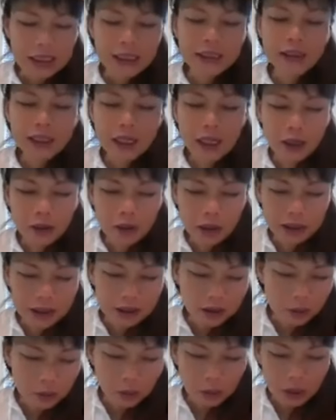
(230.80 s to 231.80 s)
In a, uh,
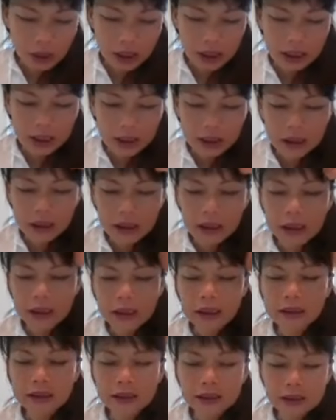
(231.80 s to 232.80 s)
in a way,
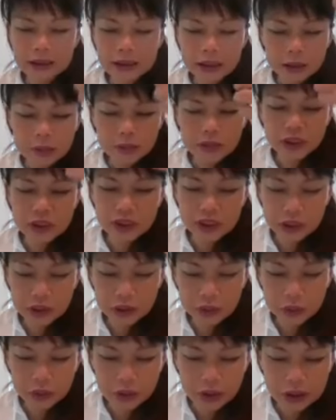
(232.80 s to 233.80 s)
it seems
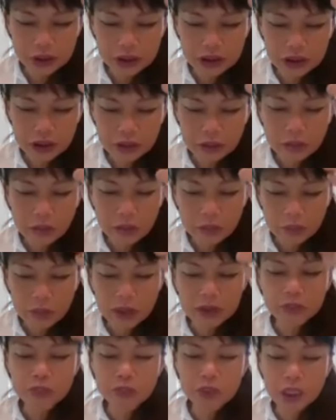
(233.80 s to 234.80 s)
secret,
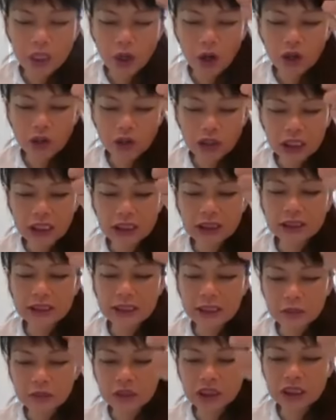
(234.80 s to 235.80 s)
but because it
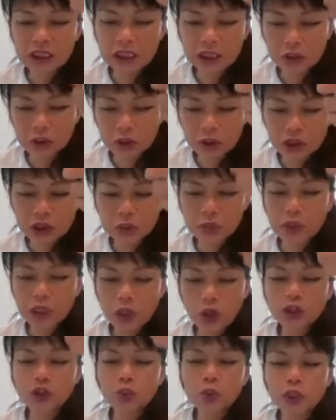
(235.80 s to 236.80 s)
seems secret,
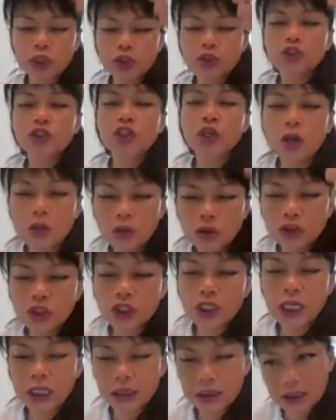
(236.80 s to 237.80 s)
because we
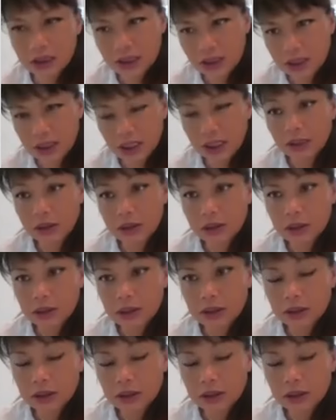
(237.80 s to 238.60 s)
don't understand,